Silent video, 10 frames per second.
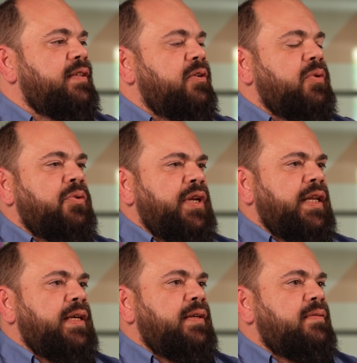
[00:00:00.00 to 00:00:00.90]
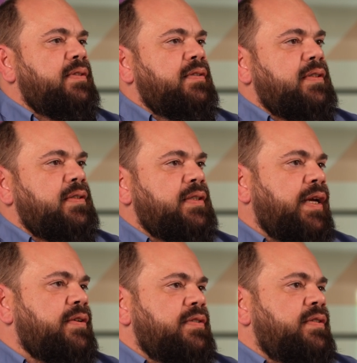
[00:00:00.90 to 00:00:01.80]
they were really
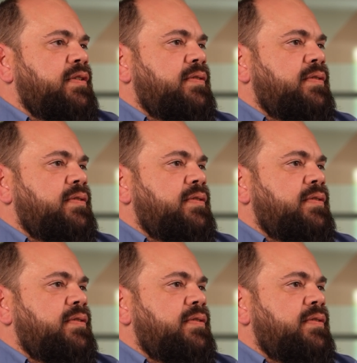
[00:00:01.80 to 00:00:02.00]
scarce.